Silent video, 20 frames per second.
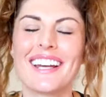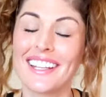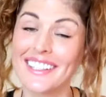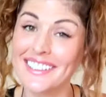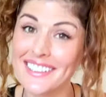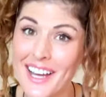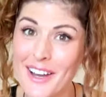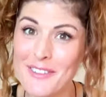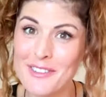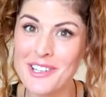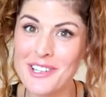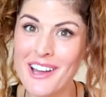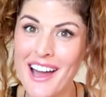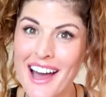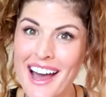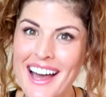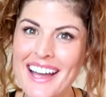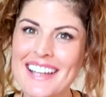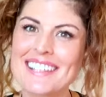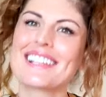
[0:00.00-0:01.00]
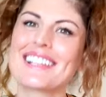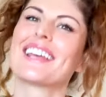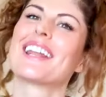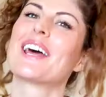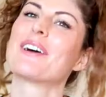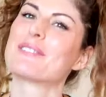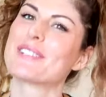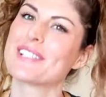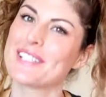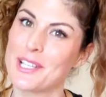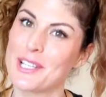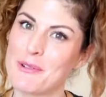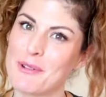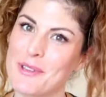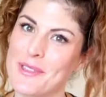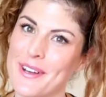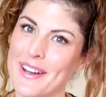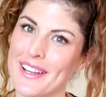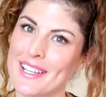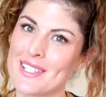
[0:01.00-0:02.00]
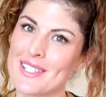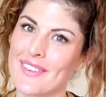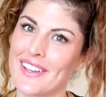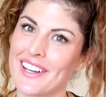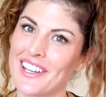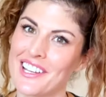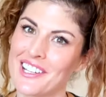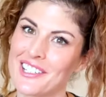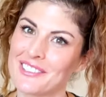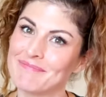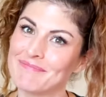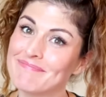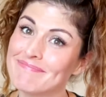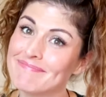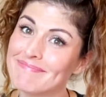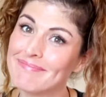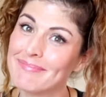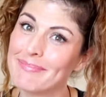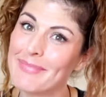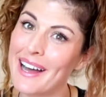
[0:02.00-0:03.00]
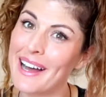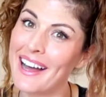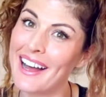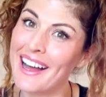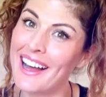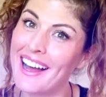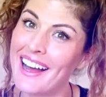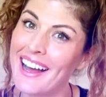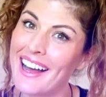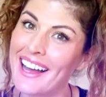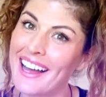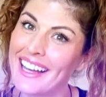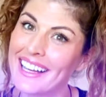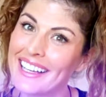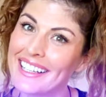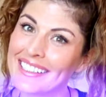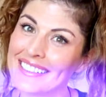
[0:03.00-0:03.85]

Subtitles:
I love you guys and I will see you in the next video. Bye.